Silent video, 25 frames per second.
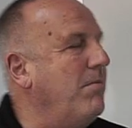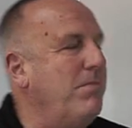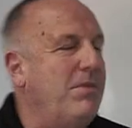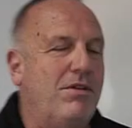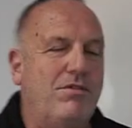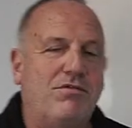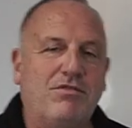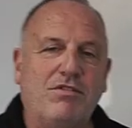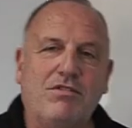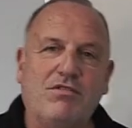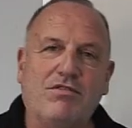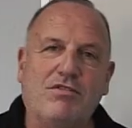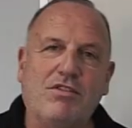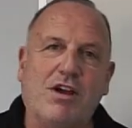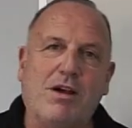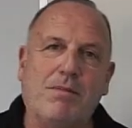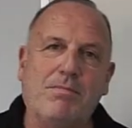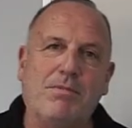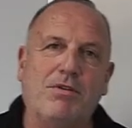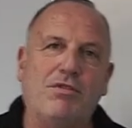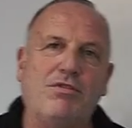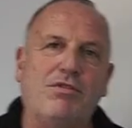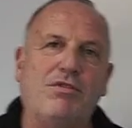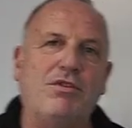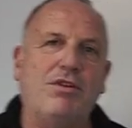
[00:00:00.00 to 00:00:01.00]
business
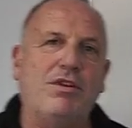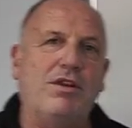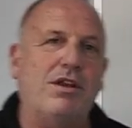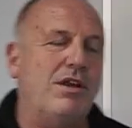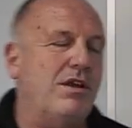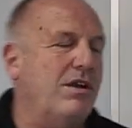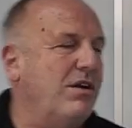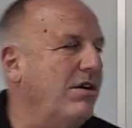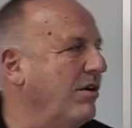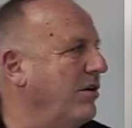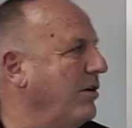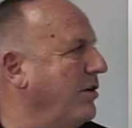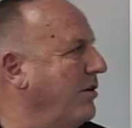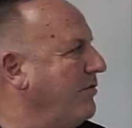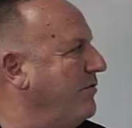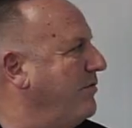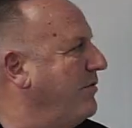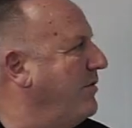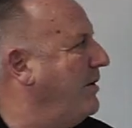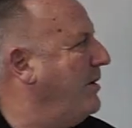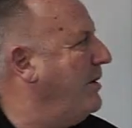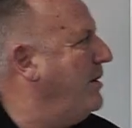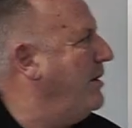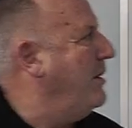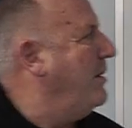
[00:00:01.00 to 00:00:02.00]
opportunity curve.
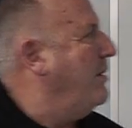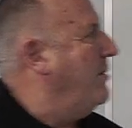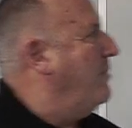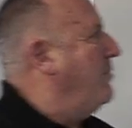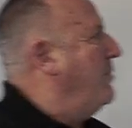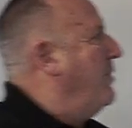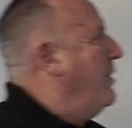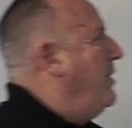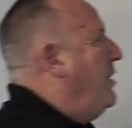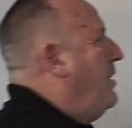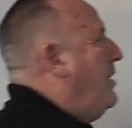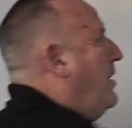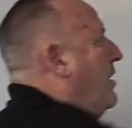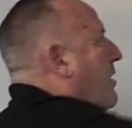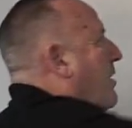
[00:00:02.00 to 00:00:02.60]
We